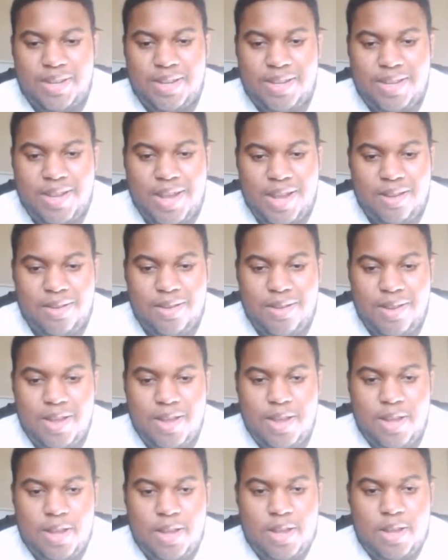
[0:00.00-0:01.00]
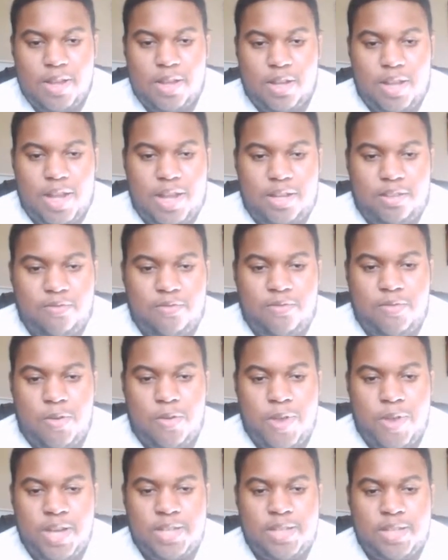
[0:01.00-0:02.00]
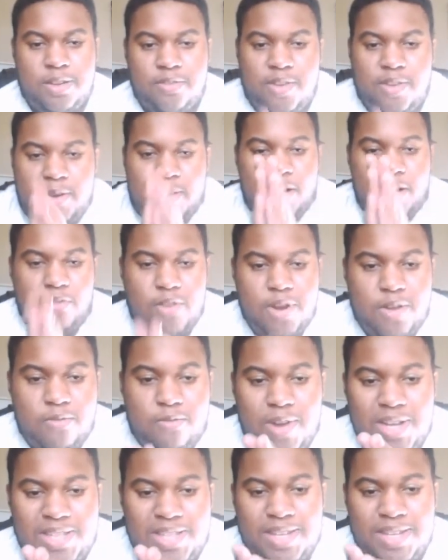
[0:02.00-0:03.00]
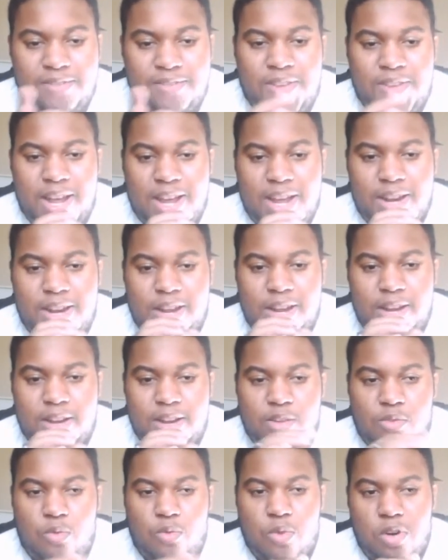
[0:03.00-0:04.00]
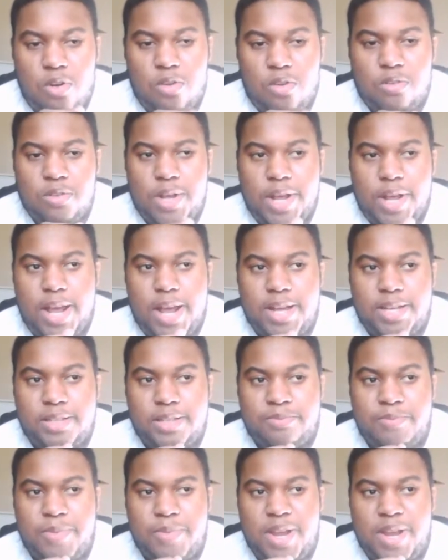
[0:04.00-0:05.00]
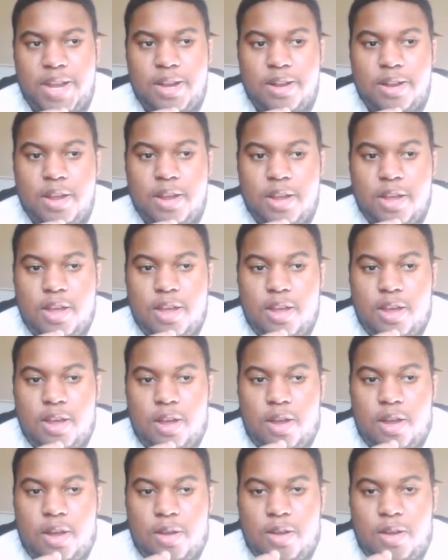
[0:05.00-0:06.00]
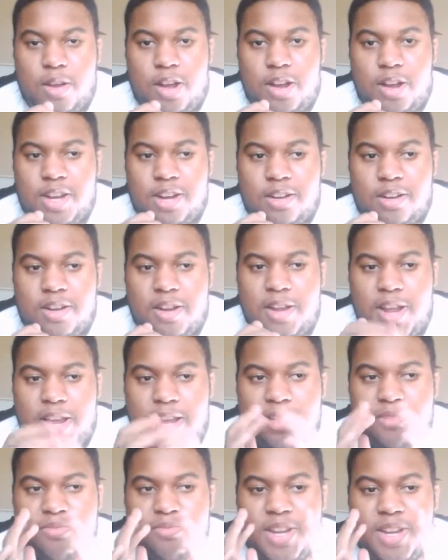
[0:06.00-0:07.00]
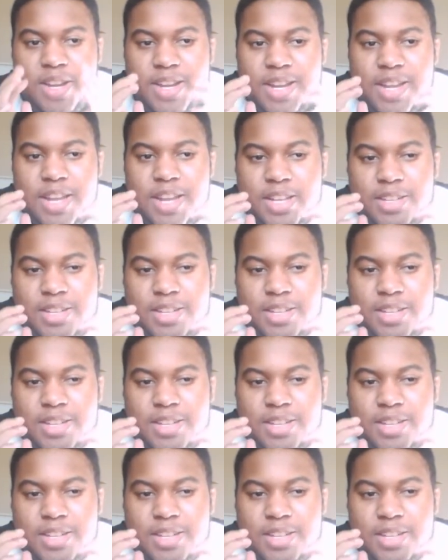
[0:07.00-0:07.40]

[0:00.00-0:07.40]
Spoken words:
Now, the collective vocation of every wrestling fan in the world has been, on the internet, has been,